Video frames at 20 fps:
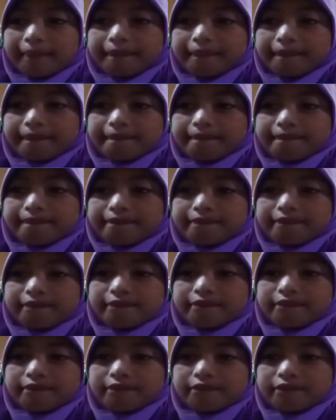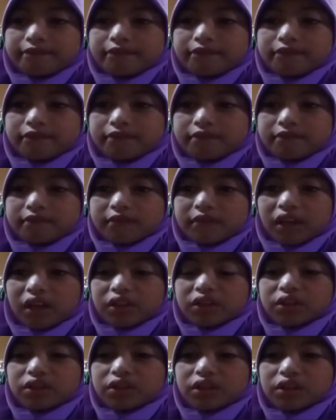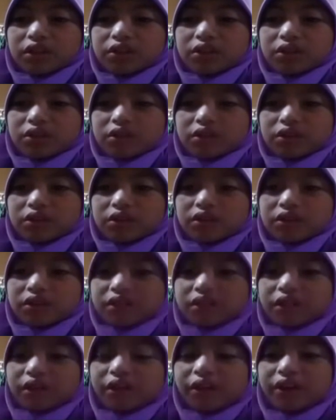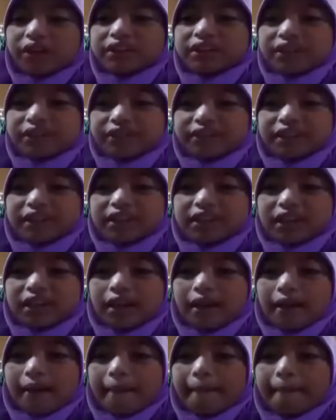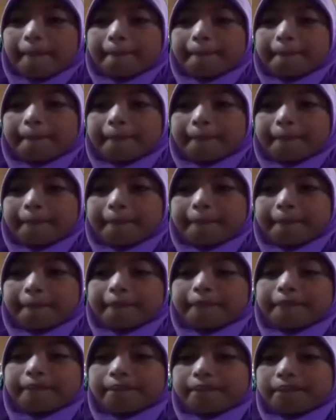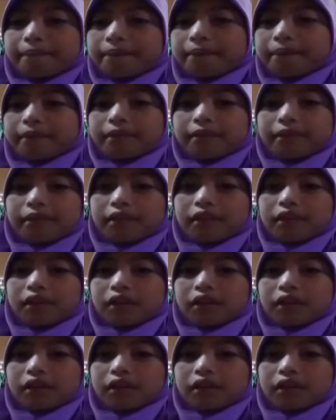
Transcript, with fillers: Oh, no, spaghetti's best friend. Meat. The best friend of spaghetti. The best friend of spaghetti. Meat.